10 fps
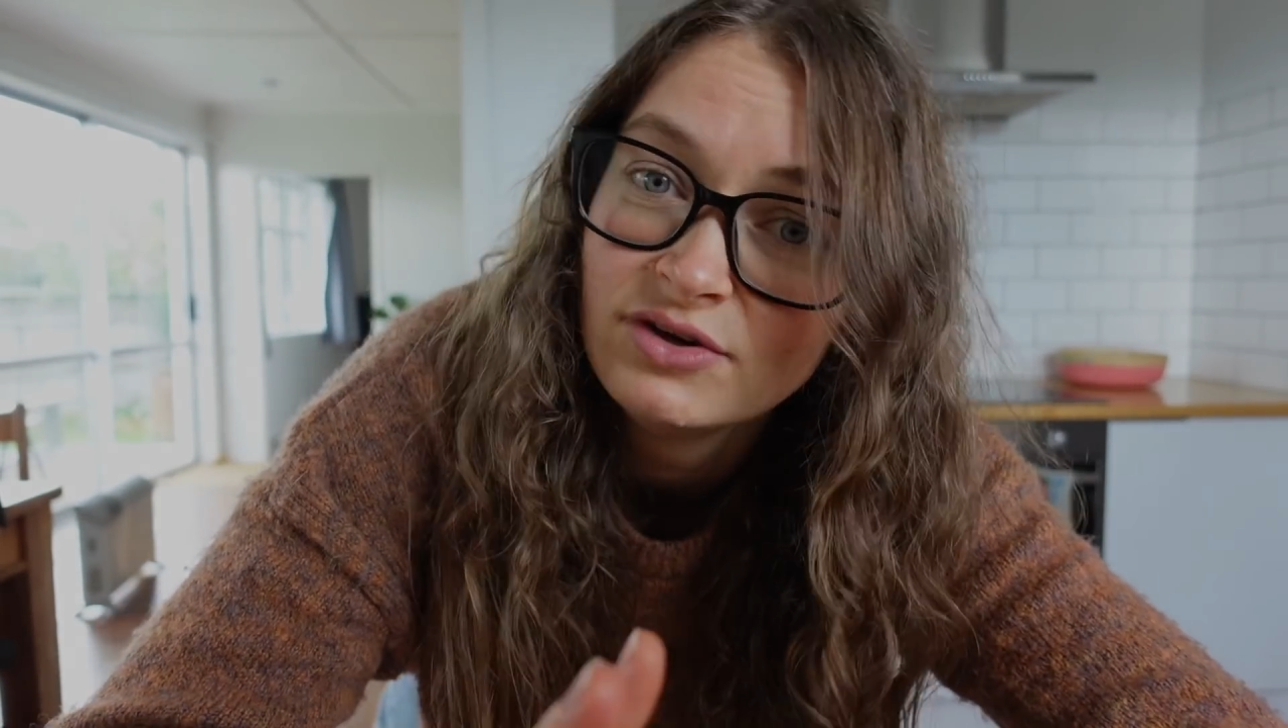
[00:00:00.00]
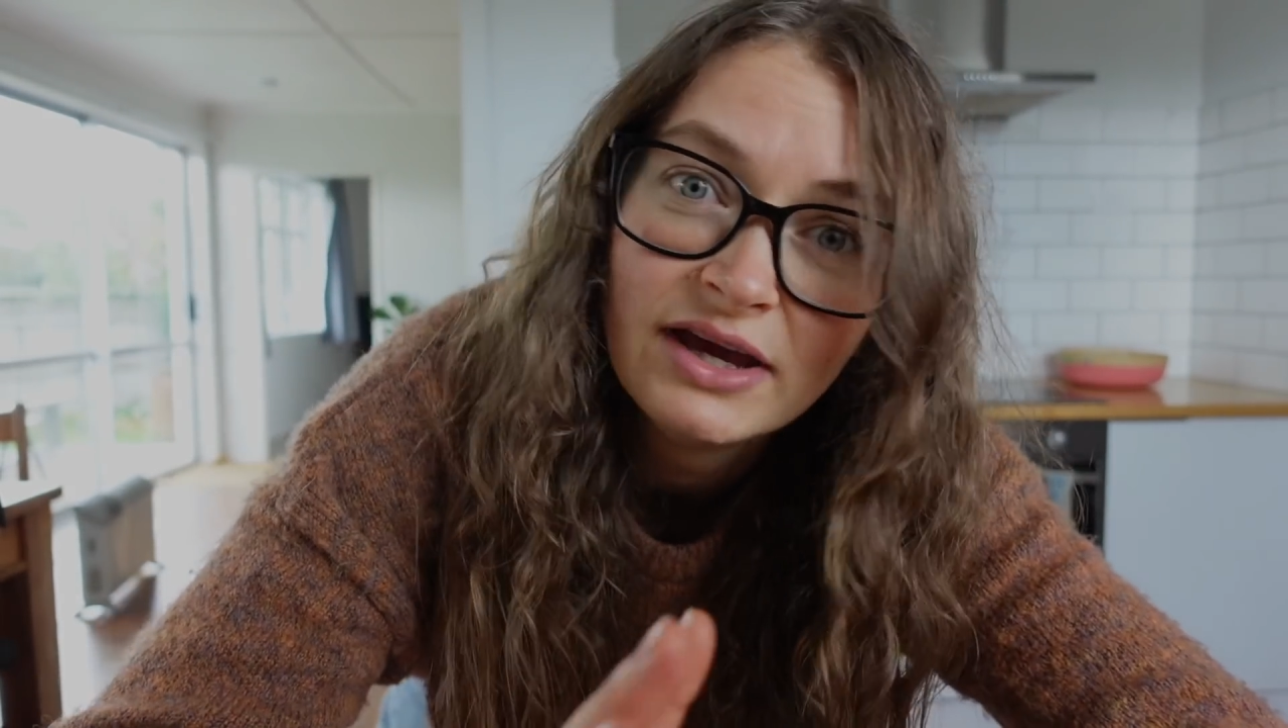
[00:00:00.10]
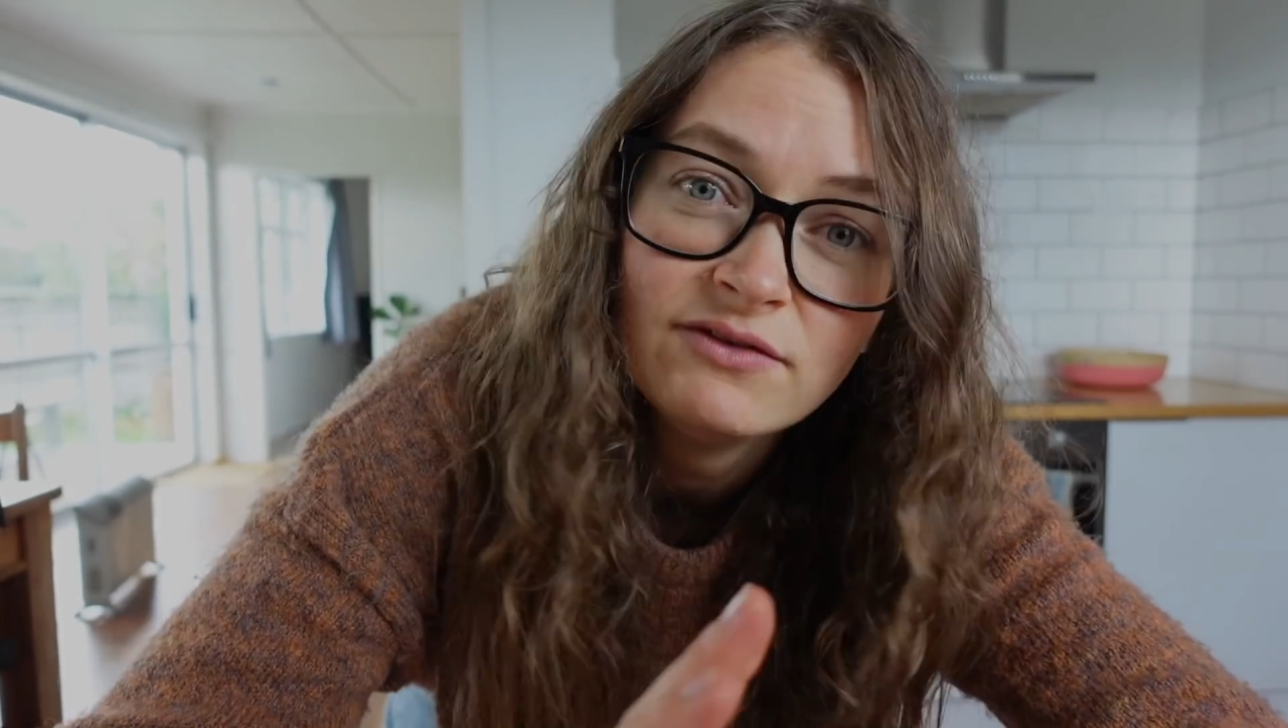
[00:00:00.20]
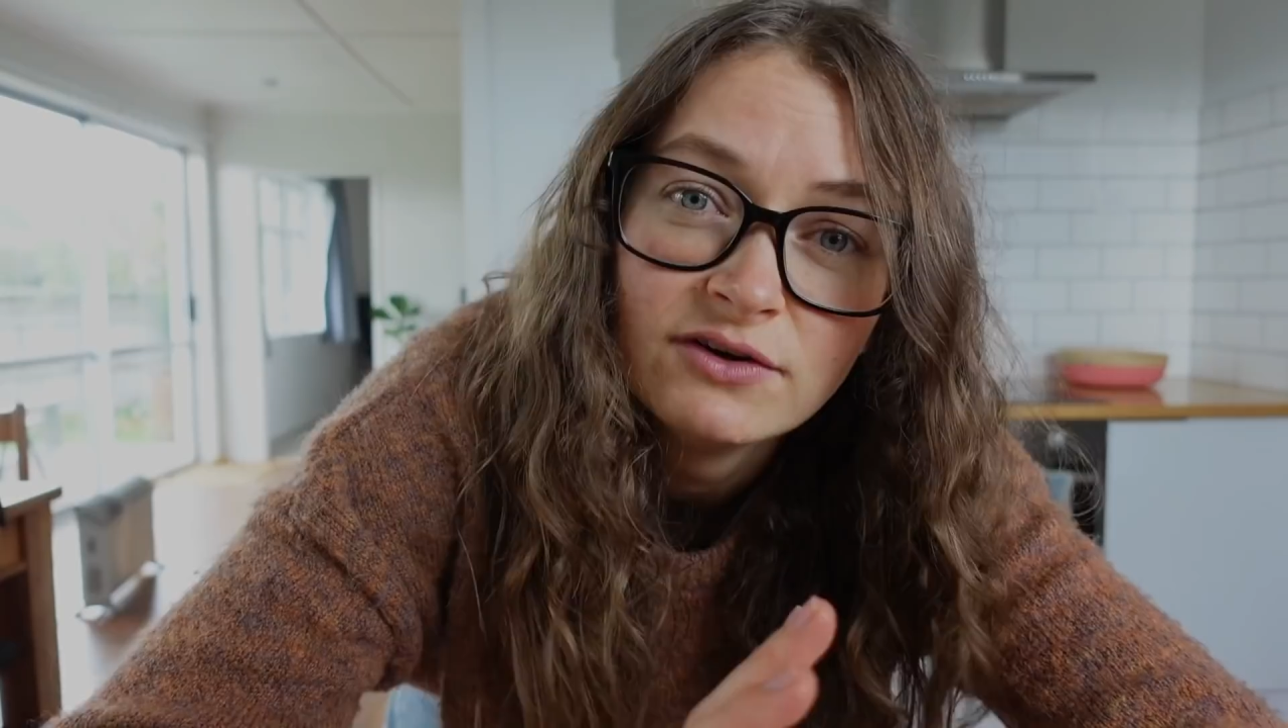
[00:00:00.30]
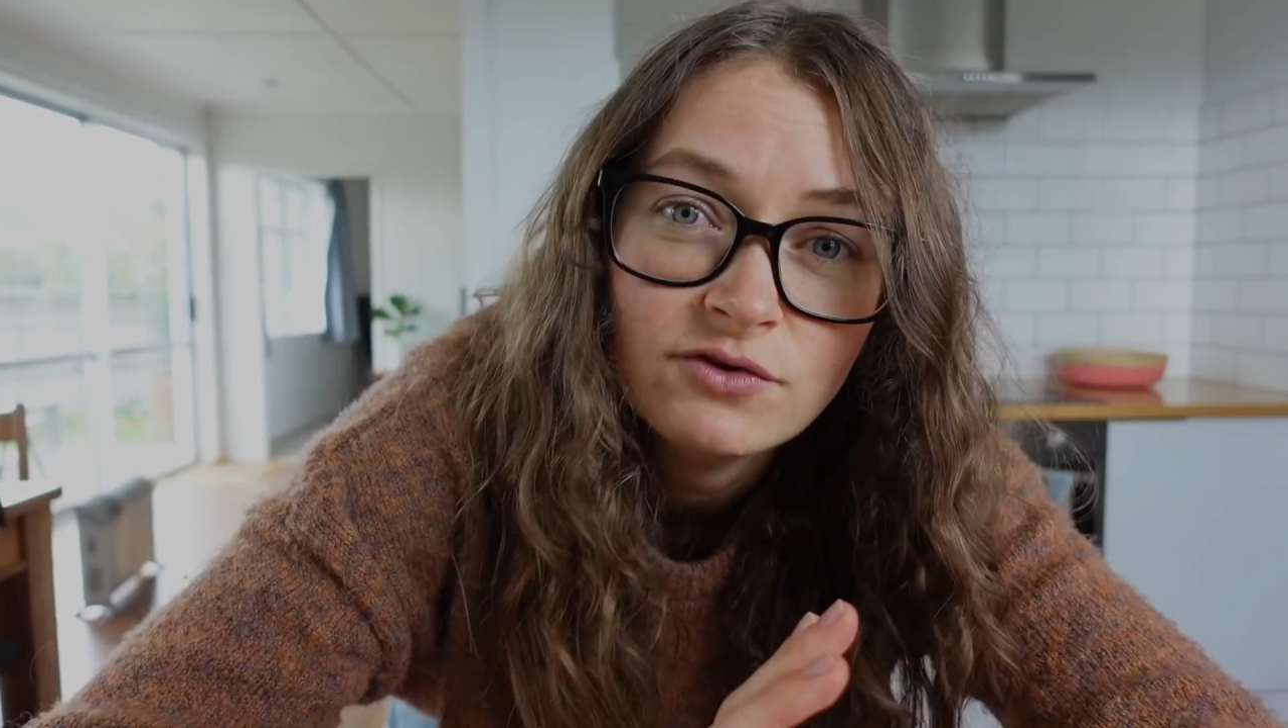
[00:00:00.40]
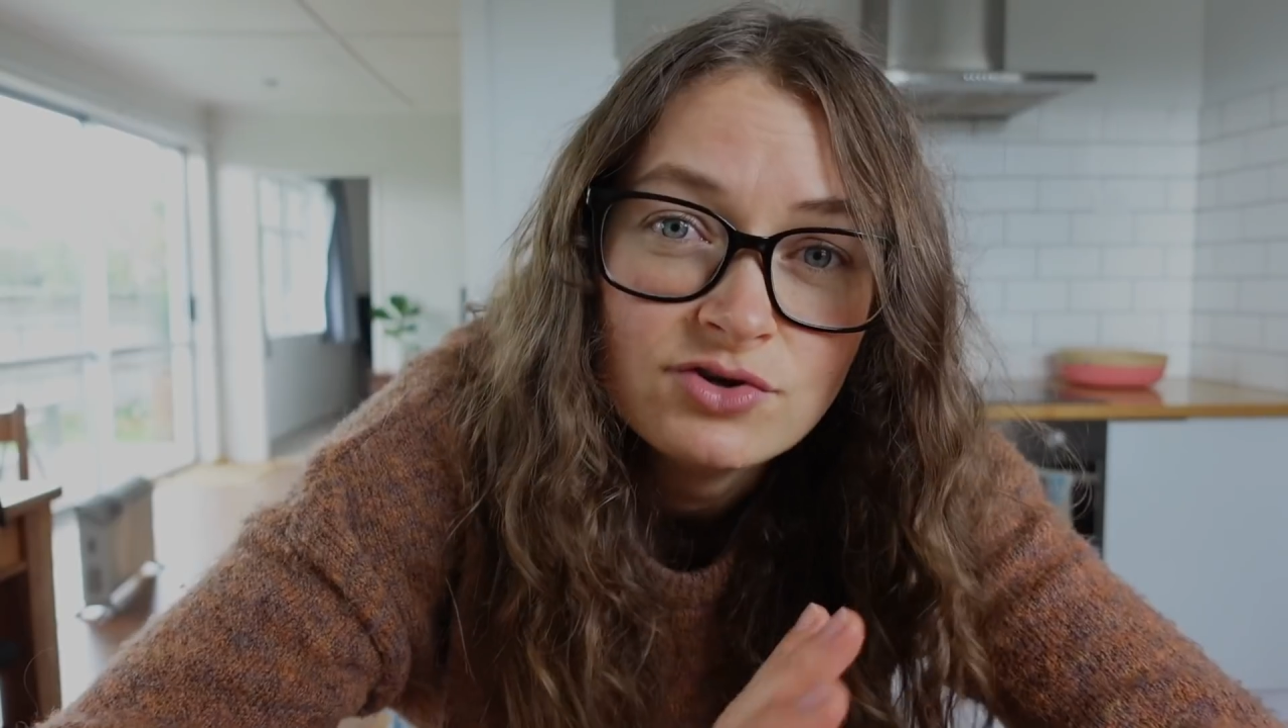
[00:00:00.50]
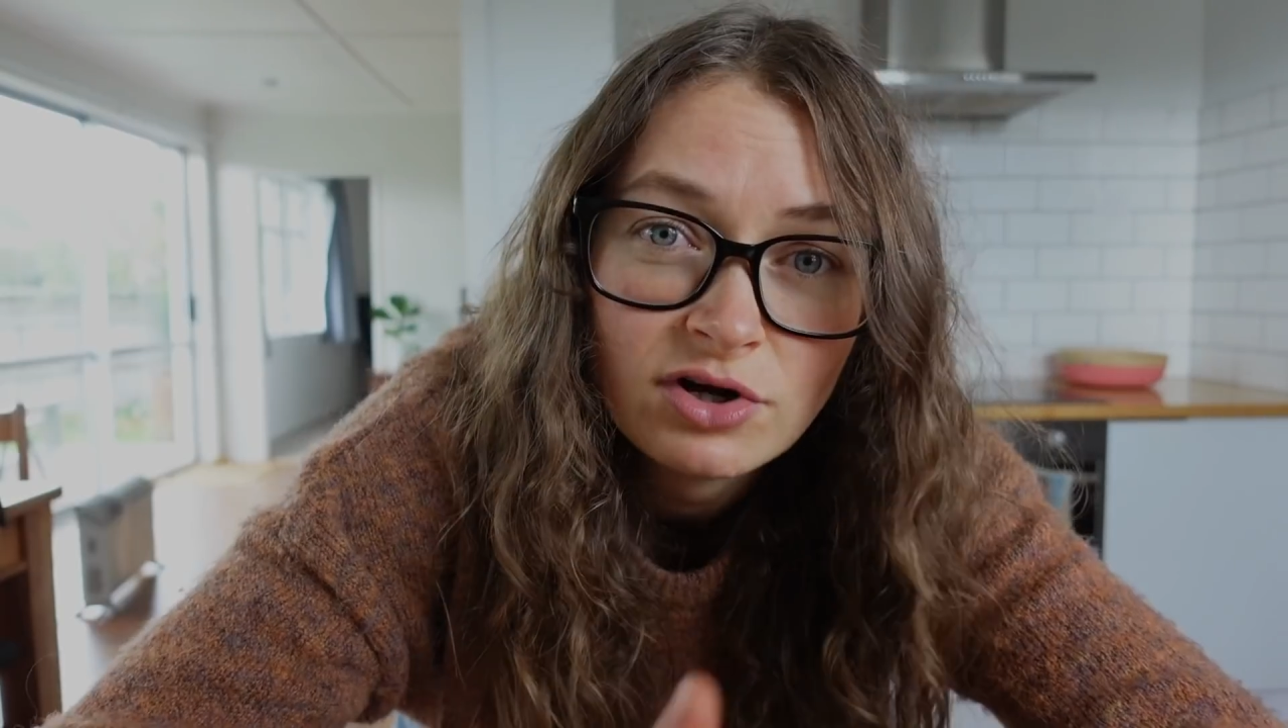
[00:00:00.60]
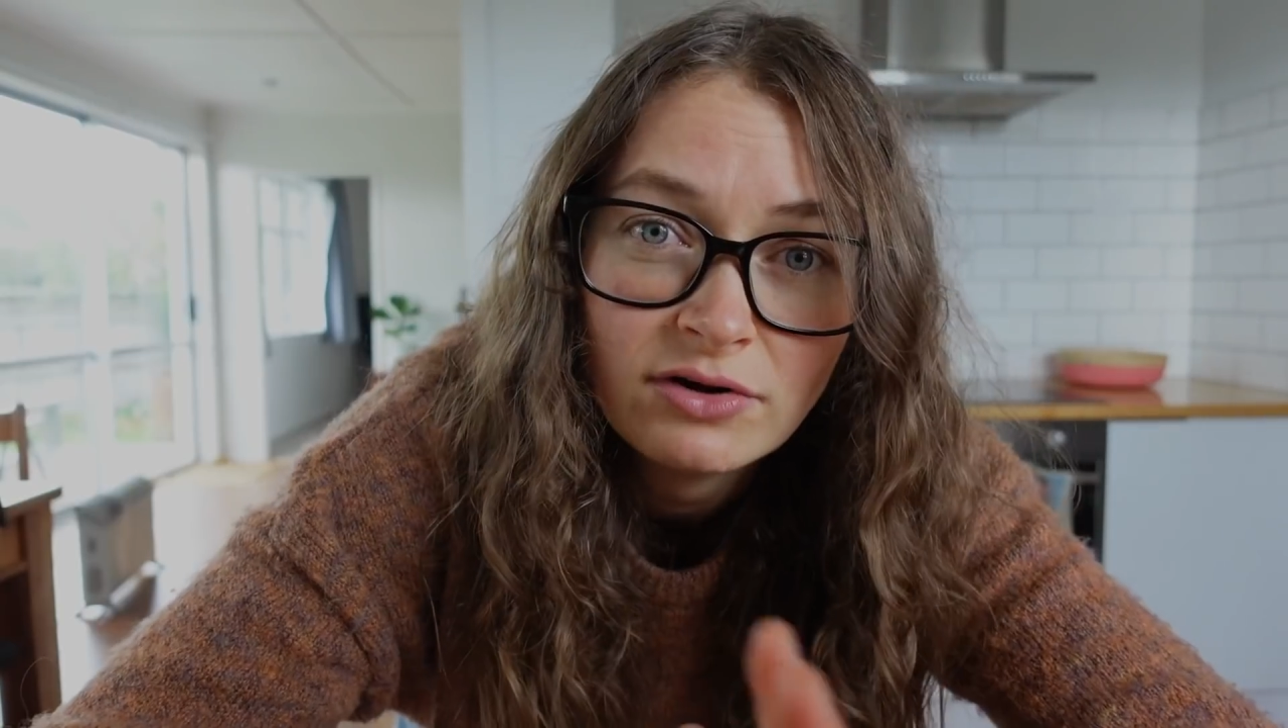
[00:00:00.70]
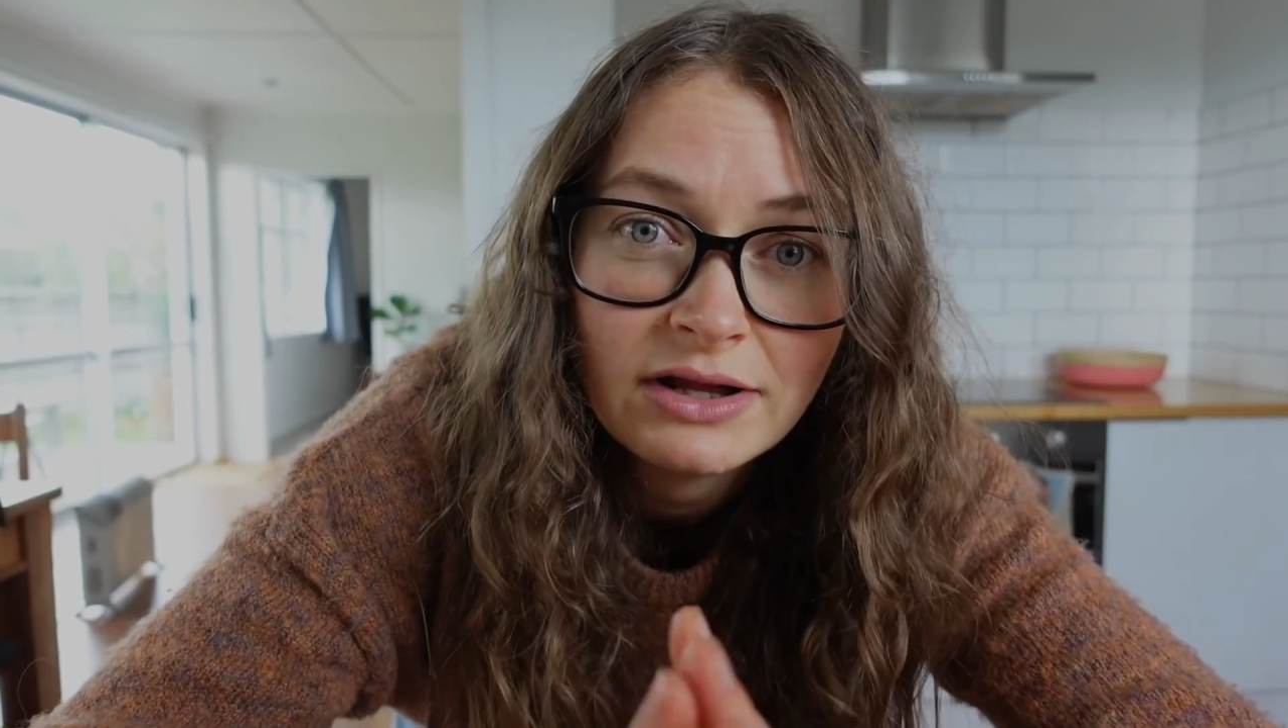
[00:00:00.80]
even if you don't,